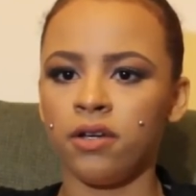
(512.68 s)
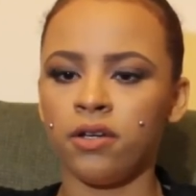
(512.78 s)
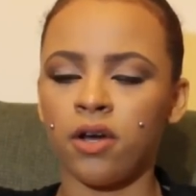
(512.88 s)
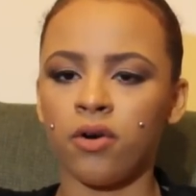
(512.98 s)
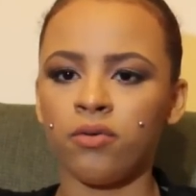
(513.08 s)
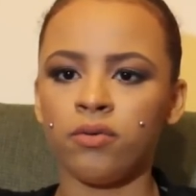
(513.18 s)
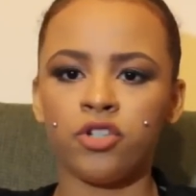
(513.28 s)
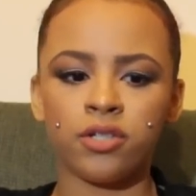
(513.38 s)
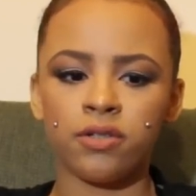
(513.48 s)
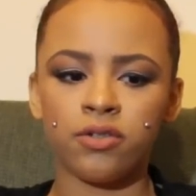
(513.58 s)
You know,
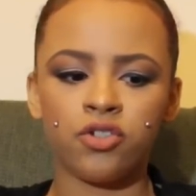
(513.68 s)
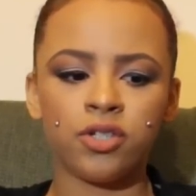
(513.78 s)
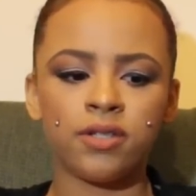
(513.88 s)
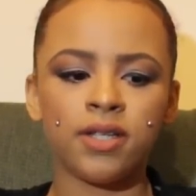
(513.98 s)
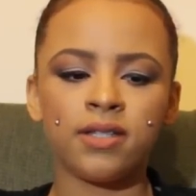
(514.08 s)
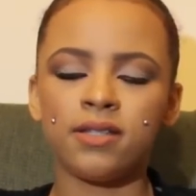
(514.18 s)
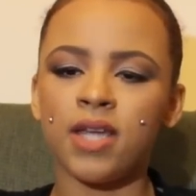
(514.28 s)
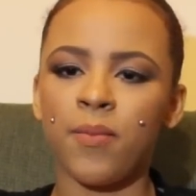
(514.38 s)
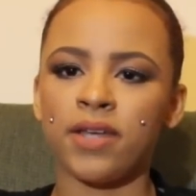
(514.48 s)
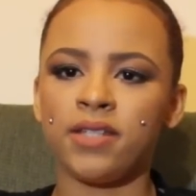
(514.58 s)
just it's a
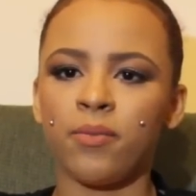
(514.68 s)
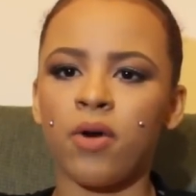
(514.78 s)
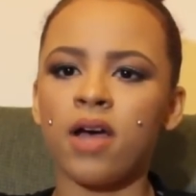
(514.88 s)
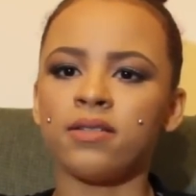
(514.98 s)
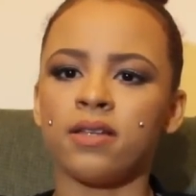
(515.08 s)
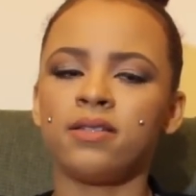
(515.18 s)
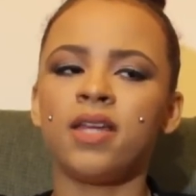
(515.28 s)
step-by-step process.